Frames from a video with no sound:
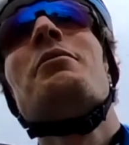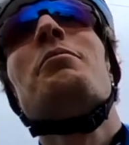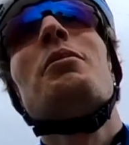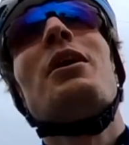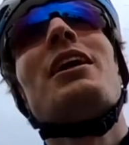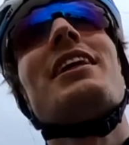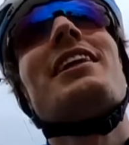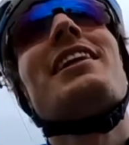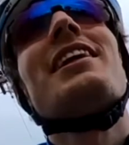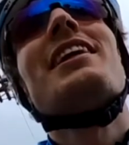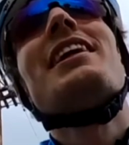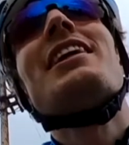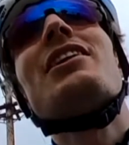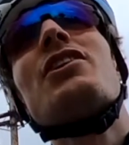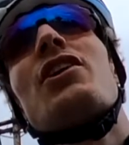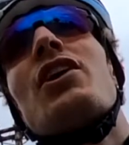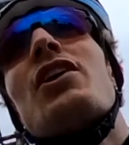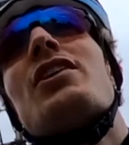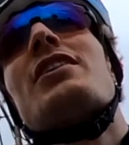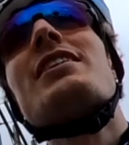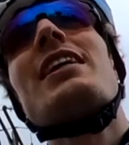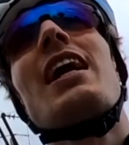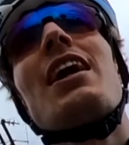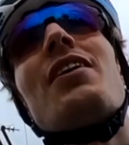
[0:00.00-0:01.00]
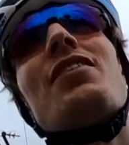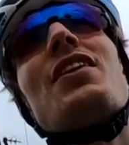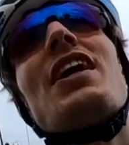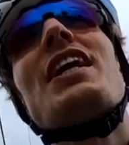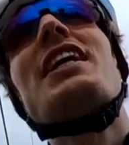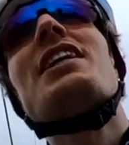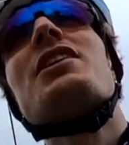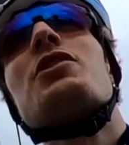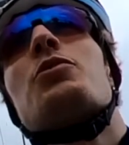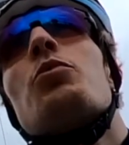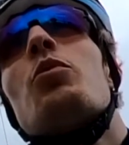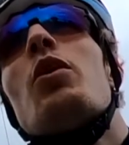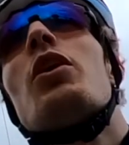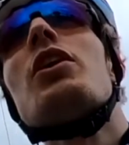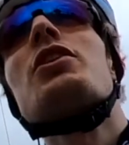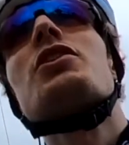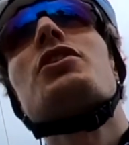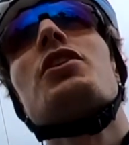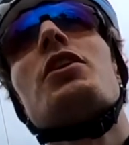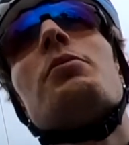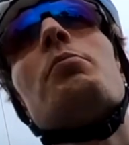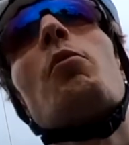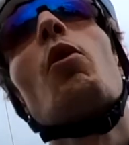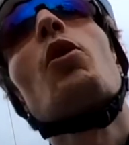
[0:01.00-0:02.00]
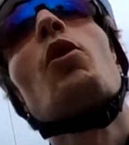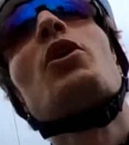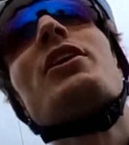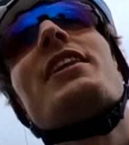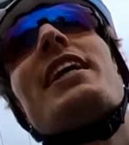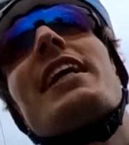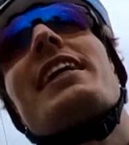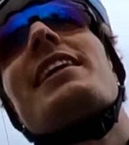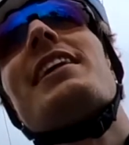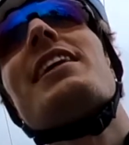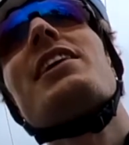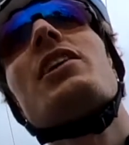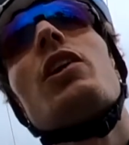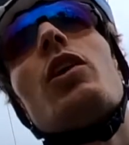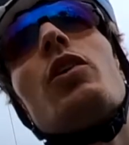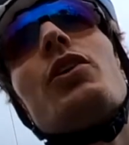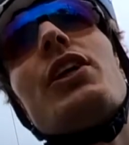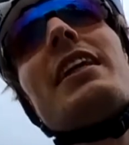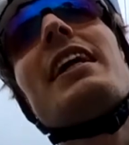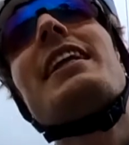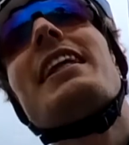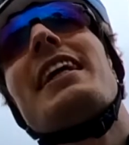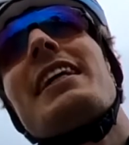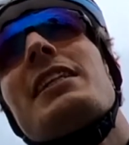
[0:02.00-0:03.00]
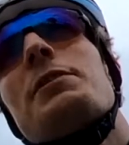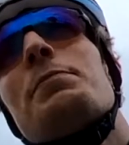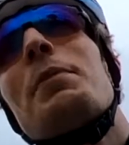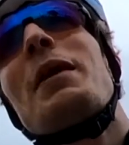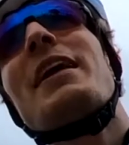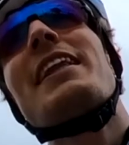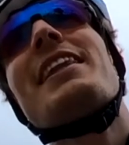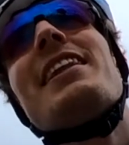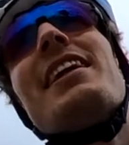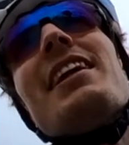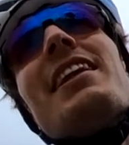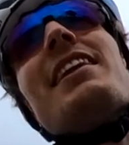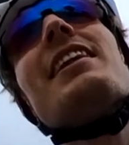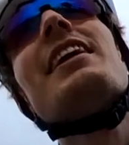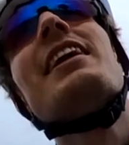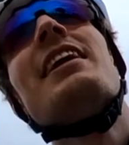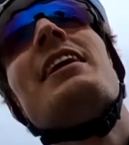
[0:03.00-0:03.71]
but it turns out that it was more technical than expected,